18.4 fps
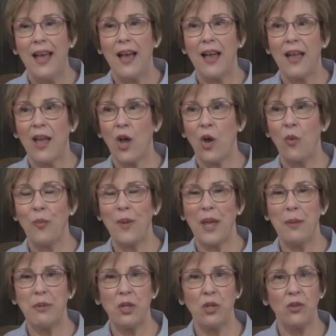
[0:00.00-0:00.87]
I hope
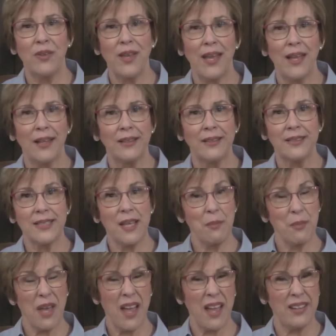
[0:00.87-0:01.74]
maybe you've had
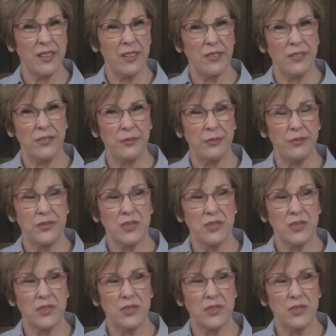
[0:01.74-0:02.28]
some kind of